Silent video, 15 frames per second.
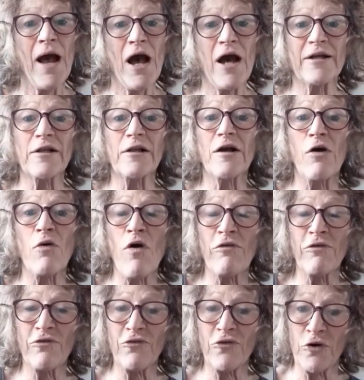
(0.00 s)
It'll go
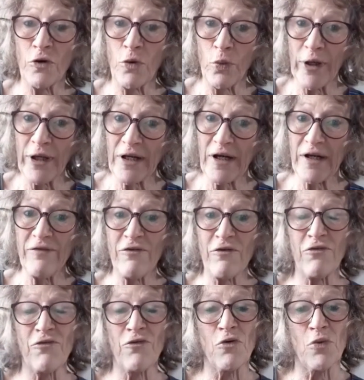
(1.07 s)
on for weekly for
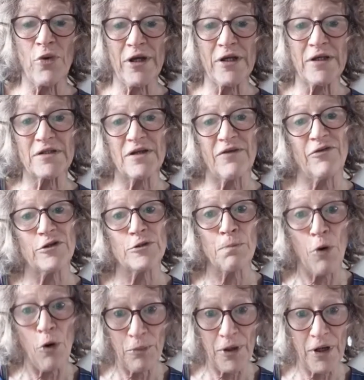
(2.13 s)
4 weeks. If it's
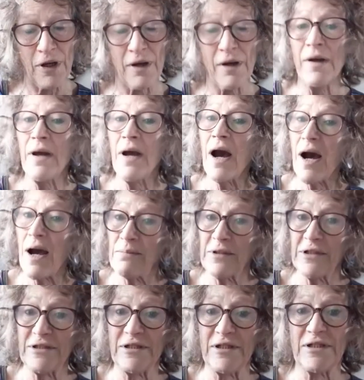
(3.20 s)
popular, I
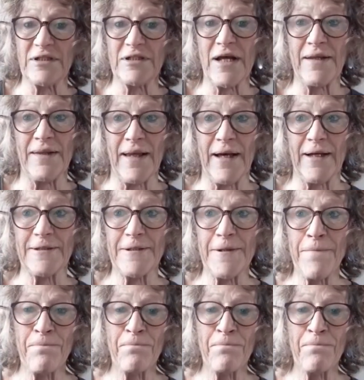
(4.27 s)
might extend that.